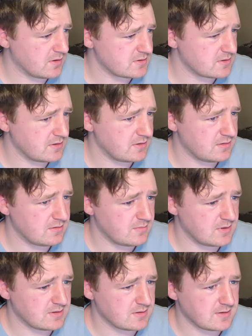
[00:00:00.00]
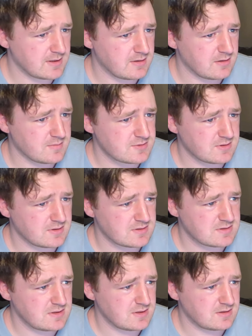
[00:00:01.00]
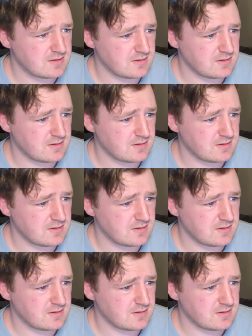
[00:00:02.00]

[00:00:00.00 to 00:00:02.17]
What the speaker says: Actually, let me get the ladder up so I can see that